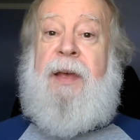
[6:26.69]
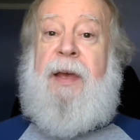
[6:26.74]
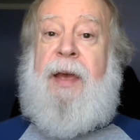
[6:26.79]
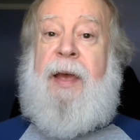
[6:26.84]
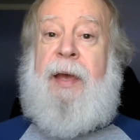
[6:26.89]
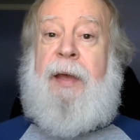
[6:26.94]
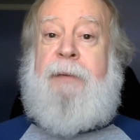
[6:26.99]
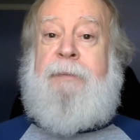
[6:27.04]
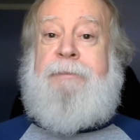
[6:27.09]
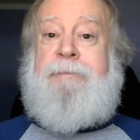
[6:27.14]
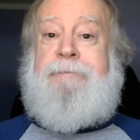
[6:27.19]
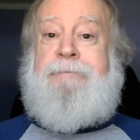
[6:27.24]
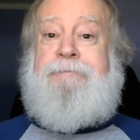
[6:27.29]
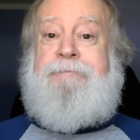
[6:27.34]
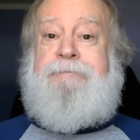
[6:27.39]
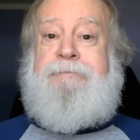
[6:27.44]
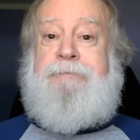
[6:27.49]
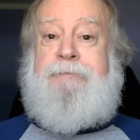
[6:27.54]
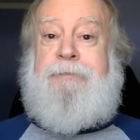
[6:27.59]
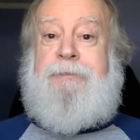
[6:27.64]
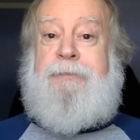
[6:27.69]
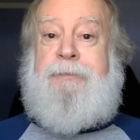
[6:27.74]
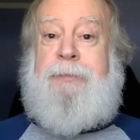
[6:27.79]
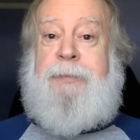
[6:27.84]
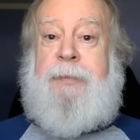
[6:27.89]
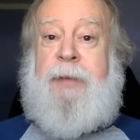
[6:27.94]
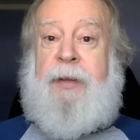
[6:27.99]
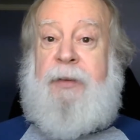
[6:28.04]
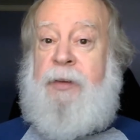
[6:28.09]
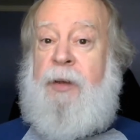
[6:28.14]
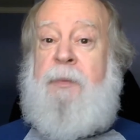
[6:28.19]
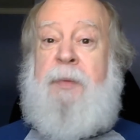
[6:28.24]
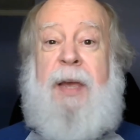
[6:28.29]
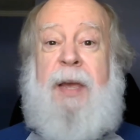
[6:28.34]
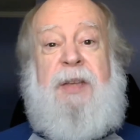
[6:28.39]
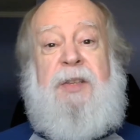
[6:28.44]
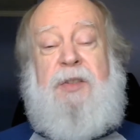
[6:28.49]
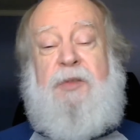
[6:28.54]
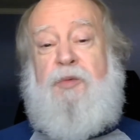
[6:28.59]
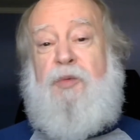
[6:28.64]
and in some
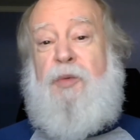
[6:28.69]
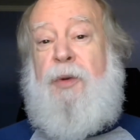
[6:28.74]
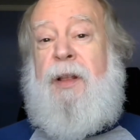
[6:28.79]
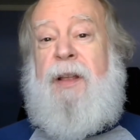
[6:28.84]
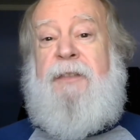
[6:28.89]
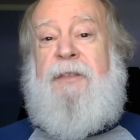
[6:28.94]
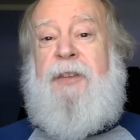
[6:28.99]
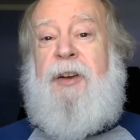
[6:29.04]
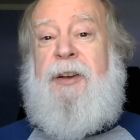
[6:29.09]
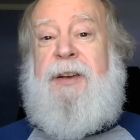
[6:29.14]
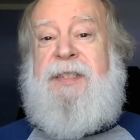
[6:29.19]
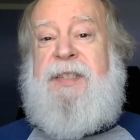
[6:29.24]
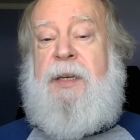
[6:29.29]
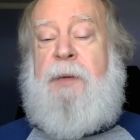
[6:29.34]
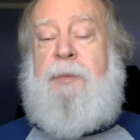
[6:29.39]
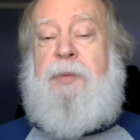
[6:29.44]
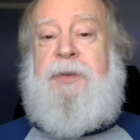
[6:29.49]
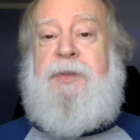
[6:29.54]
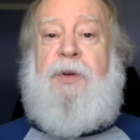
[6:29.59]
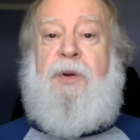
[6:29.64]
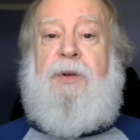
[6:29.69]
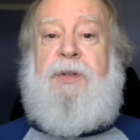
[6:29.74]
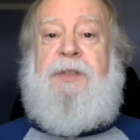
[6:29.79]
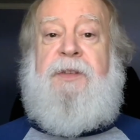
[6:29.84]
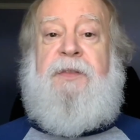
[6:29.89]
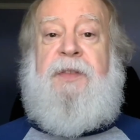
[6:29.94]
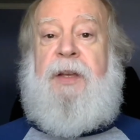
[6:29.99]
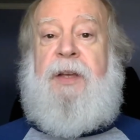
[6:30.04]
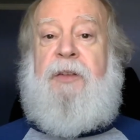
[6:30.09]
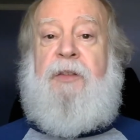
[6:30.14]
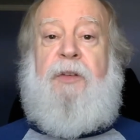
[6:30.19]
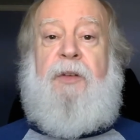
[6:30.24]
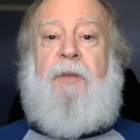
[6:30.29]
cases, really very simple sorts of things.